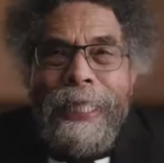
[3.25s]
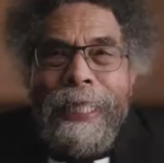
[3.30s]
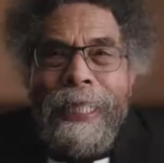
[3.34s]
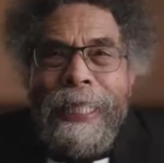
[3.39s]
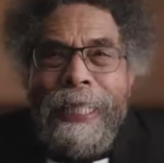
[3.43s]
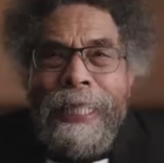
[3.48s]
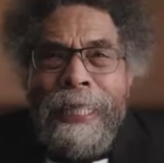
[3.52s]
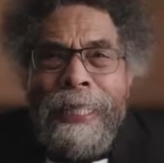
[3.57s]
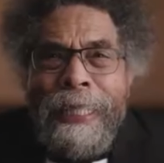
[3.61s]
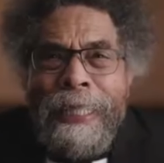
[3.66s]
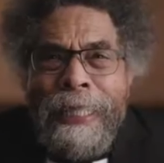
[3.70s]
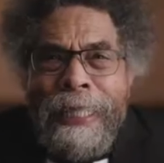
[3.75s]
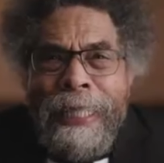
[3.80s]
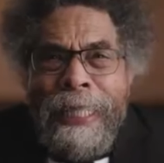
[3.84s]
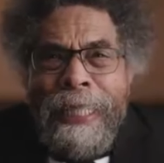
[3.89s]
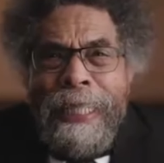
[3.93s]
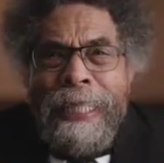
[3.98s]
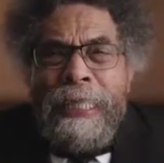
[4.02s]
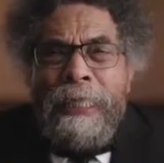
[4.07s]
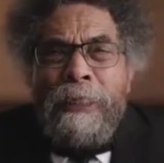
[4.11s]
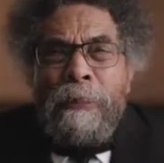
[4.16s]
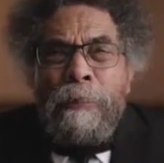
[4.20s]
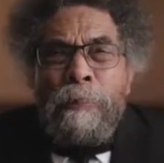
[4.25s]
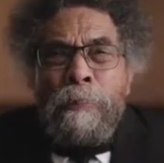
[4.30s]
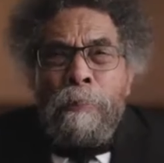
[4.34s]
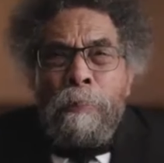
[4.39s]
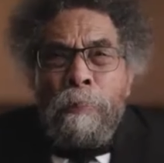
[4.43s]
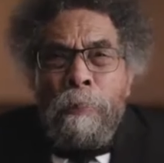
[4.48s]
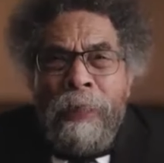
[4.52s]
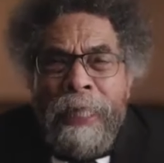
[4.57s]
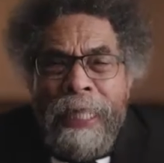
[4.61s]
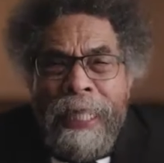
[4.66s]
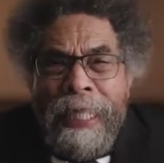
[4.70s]
in these
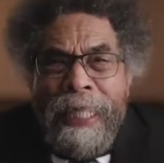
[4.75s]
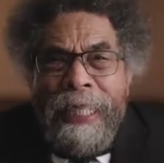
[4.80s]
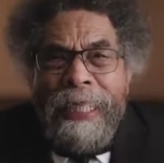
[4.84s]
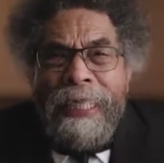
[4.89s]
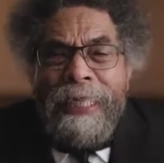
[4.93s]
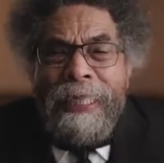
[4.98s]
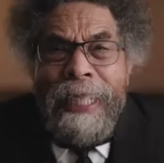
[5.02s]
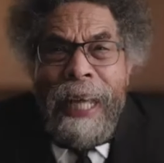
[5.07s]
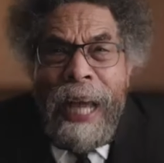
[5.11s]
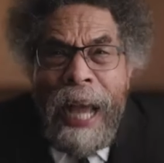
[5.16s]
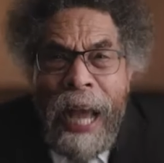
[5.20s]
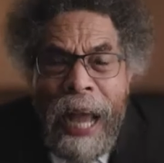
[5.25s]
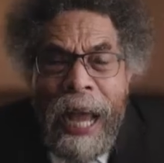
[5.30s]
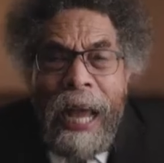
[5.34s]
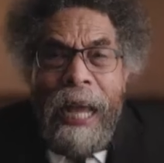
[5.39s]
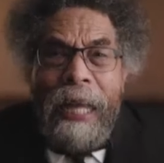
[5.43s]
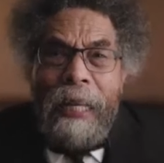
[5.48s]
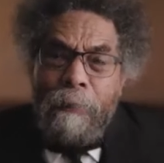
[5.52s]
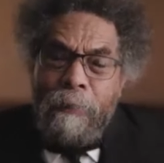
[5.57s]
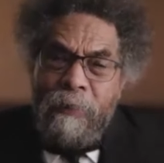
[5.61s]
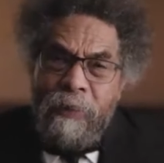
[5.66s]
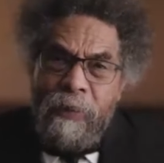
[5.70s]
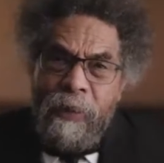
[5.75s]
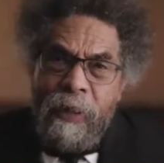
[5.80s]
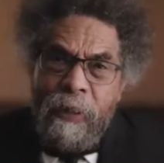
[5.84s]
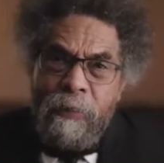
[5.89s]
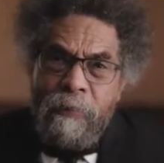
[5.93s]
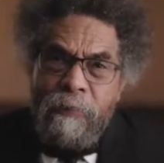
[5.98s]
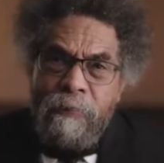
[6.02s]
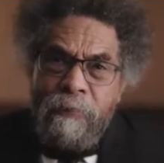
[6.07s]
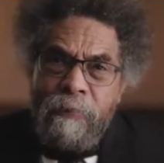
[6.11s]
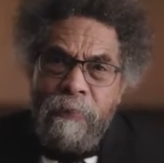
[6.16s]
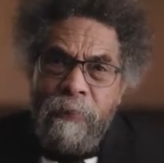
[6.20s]
bleak times,
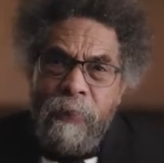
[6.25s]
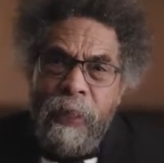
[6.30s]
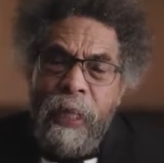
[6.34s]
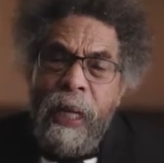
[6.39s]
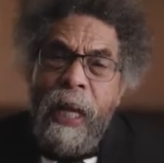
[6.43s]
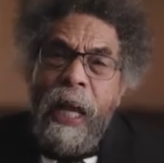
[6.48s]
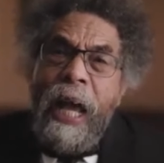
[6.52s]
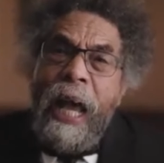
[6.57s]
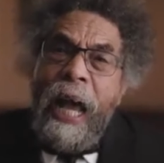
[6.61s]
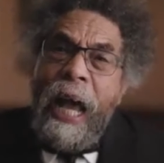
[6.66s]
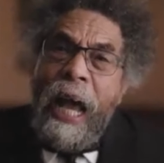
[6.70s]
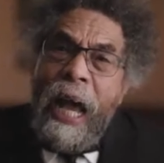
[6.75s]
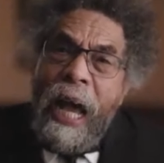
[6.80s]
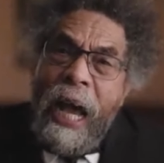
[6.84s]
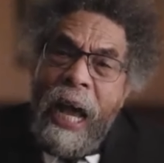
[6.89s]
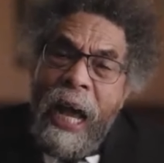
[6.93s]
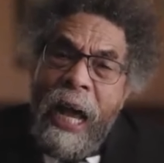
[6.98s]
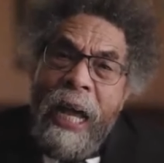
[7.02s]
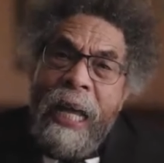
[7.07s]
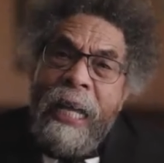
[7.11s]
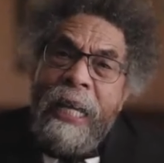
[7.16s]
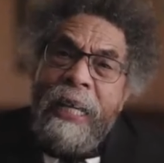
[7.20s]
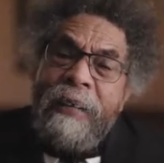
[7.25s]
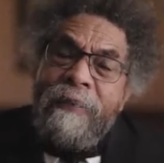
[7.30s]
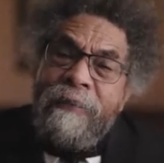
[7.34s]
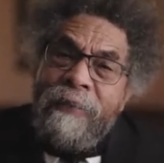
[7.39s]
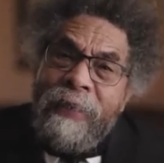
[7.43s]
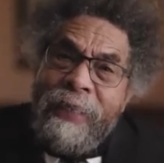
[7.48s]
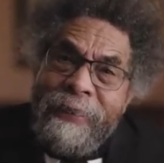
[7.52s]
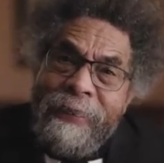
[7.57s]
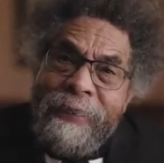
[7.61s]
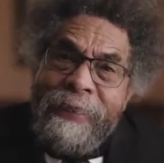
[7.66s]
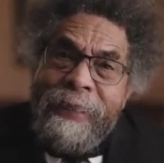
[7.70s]
I
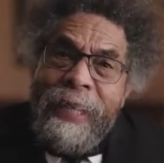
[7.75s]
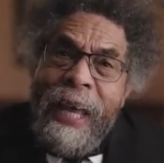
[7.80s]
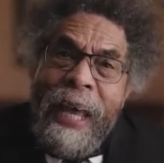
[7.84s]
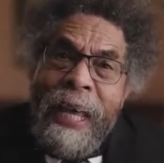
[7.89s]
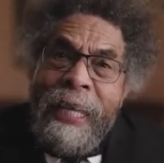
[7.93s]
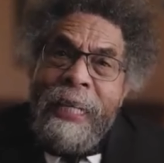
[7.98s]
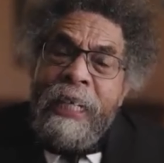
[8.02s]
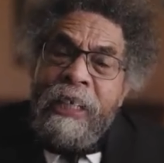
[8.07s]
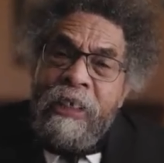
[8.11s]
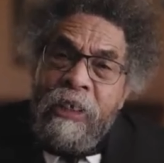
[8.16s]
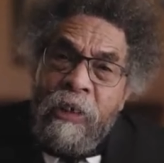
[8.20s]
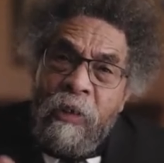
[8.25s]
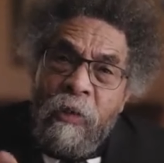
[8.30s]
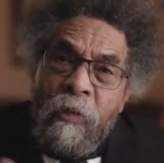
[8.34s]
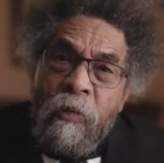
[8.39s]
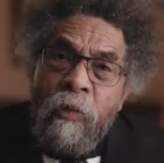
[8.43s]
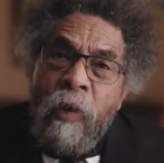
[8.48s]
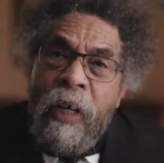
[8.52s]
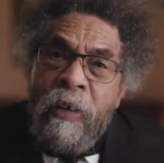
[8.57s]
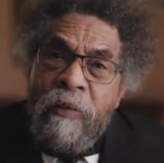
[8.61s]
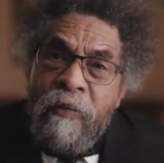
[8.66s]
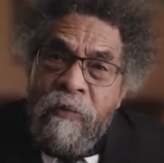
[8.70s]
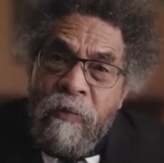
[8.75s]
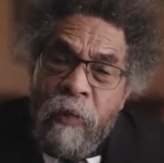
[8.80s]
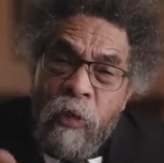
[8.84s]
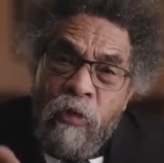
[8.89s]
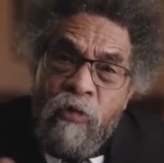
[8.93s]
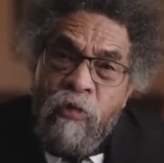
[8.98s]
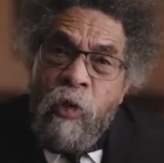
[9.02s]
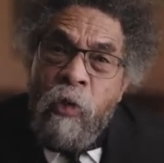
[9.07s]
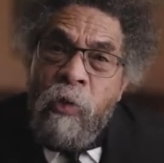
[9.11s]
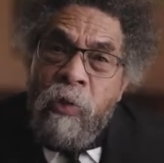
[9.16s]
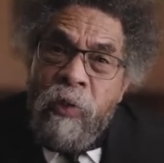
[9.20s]
have decided to run
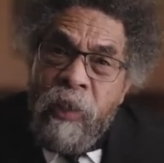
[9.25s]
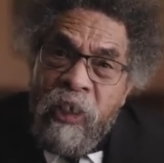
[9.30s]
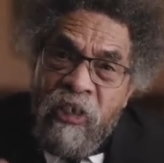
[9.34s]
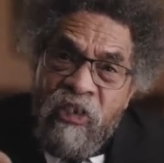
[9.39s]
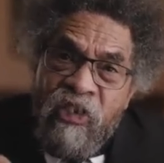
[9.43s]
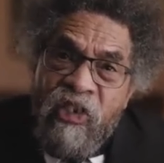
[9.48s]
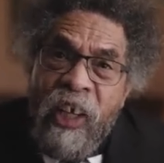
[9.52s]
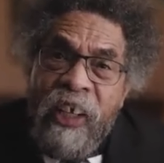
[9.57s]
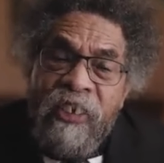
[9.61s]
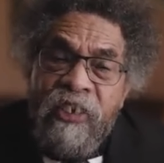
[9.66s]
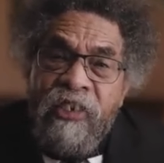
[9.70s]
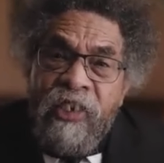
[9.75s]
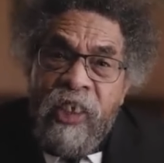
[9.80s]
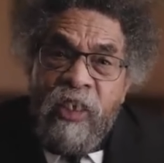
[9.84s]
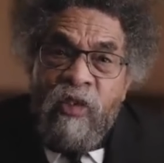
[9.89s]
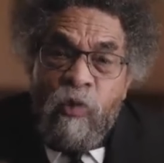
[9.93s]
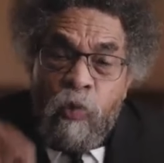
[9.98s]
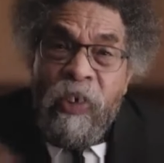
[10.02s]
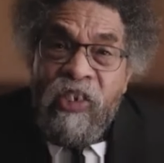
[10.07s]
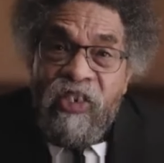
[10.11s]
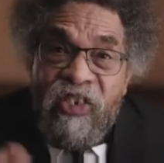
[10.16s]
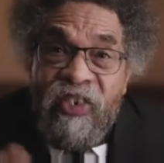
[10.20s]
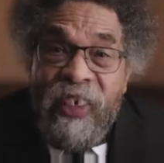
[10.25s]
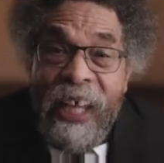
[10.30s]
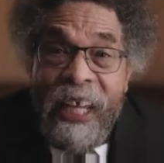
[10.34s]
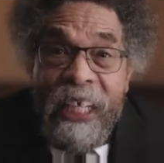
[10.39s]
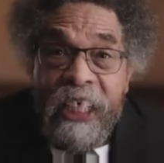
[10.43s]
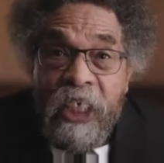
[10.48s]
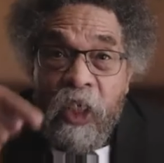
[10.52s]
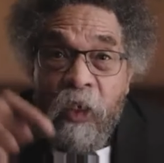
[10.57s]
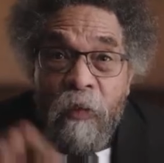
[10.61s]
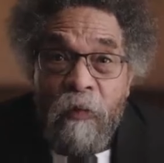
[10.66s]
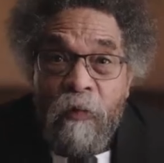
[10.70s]
for truth and justice, which
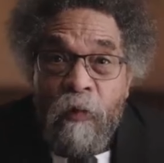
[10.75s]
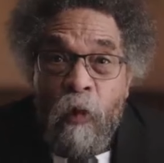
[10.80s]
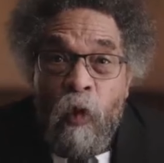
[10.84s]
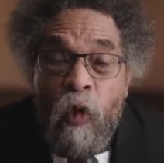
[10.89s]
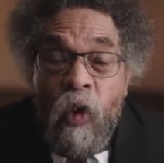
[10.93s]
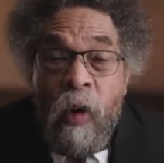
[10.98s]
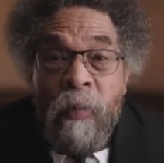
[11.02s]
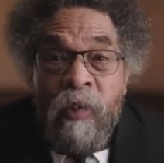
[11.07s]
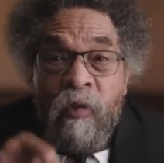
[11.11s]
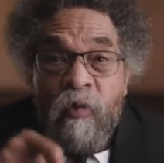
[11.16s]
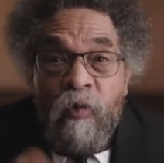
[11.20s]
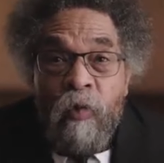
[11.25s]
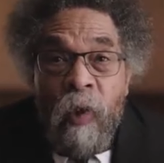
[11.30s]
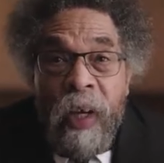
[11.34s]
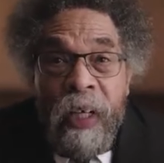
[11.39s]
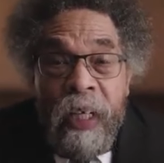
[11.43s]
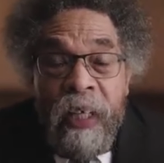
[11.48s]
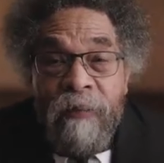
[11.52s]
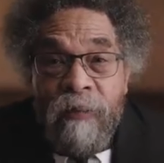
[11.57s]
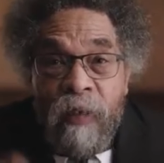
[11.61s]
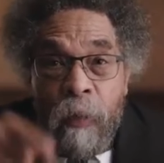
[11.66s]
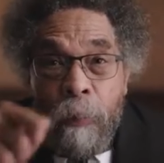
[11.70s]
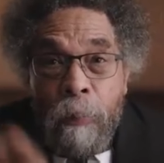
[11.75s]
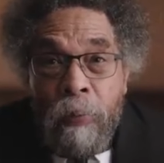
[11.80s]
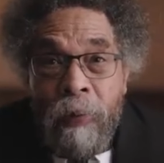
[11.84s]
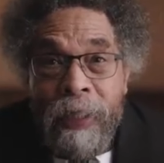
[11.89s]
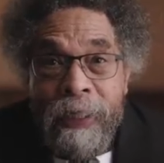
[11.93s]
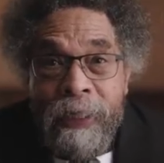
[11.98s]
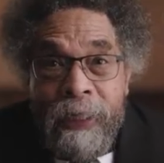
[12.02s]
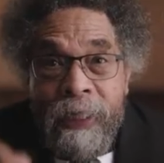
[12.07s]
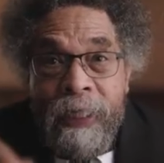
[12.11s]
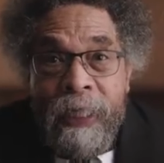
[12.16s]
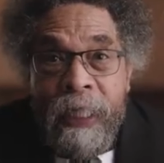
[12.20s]
takes the form of running for
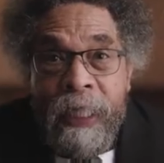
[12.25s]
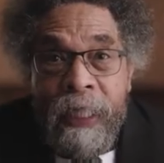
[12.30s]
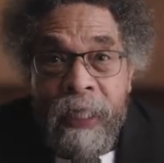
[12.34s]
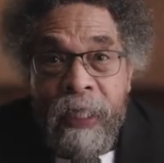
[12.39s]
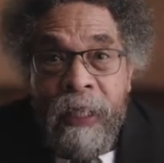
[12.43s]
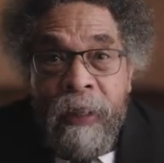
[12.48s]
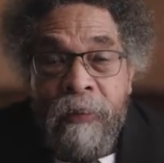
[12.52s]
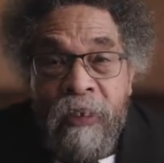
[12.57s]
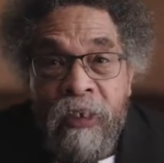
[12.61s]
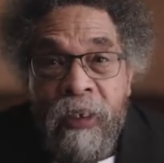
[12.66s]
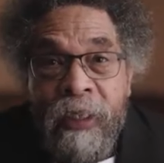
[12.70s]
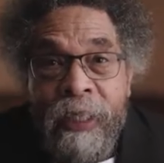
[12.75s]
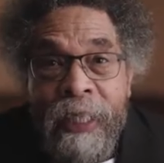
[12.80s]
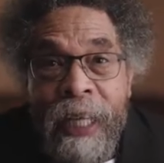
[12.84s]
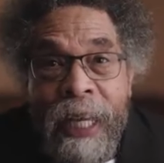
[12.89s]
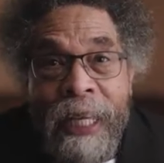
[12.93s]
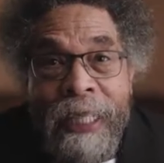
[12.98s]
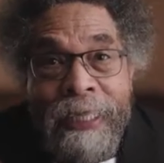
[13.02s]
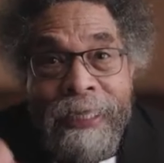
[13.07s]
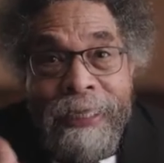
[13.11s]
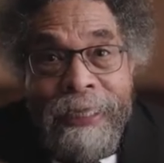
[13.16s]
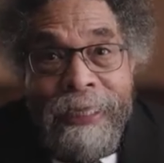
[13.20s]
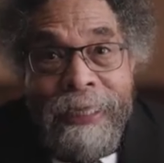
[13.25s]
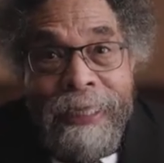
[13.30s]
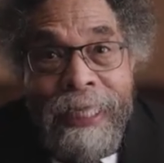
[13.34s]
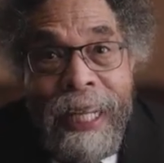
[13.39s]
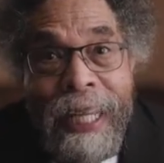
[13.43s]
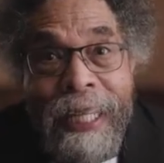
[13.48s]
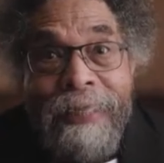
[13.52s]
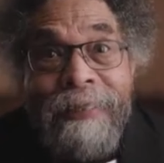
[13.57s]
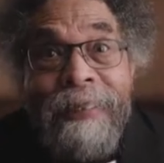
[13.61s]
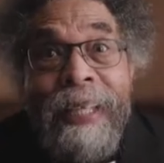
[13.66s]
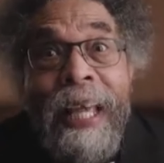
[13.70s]
president of the United
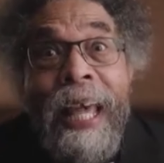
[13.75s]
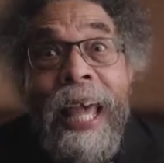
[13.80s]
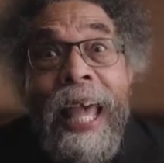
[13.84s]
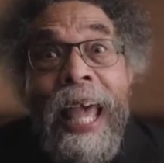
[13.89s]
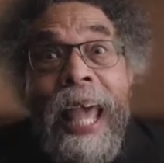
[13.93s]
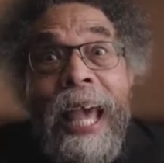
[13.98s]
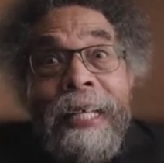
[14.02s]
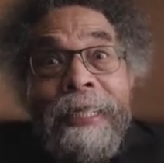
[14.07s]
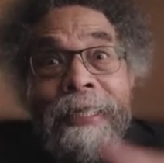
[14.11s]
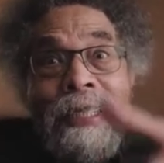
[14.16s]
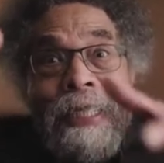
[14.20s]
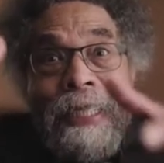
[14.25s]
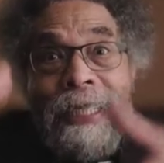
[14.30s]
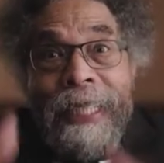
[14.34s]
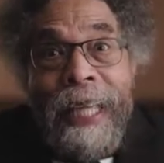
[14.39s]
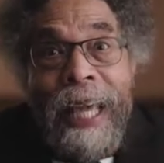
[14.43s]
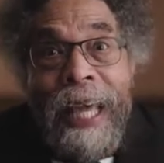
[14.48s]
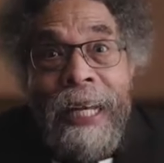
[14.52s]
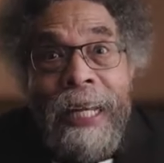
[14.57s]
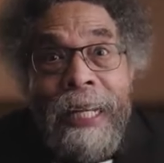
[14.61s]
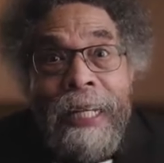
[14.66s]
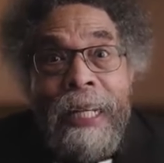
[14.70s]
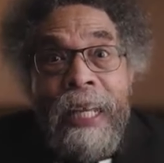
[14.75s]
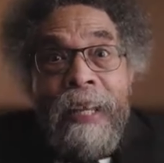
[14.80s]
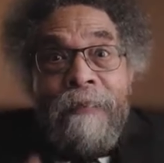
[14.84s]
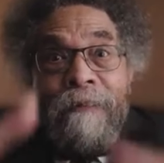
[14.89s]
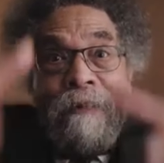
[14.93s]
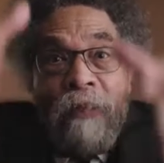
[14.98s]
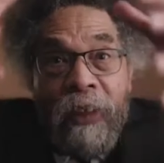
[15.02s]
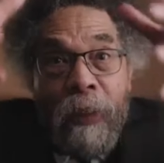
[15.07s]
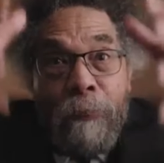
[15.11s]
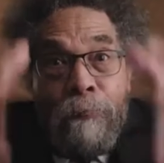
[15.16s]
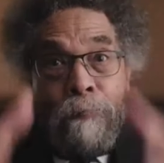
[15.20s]
States as a
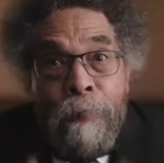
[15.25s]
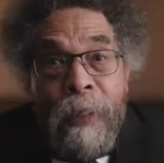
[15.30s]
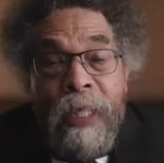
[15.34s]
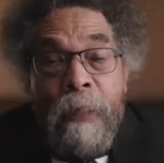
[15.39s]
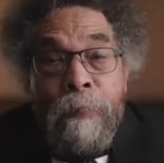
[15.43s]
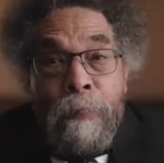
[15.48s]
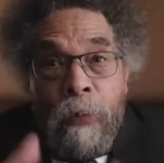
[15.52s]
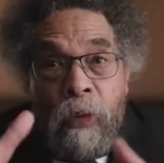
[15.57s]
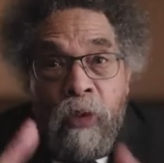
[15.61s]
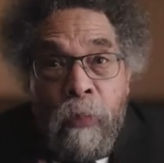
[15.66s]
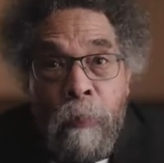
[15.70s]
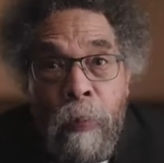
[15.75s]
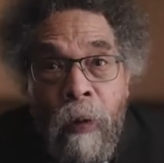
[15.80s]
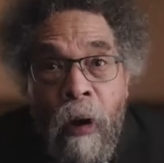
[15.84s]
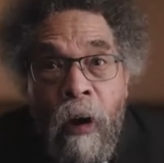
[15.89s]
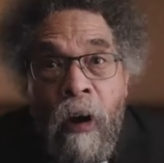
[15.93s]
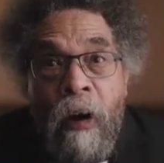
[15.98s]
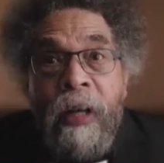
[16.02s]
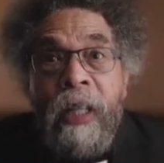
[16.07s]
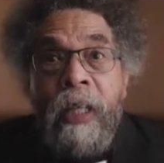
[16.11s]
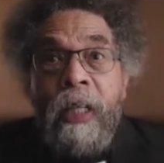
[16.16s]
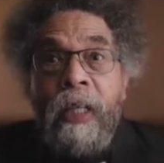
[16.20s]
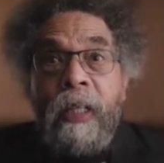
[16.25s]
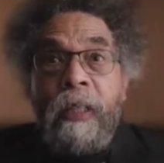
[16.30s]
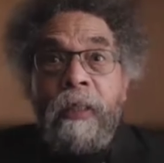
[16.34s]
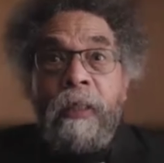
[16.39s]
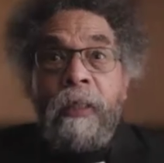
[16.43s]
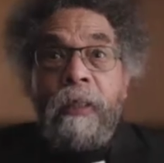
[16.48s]
candidate for the People's Party.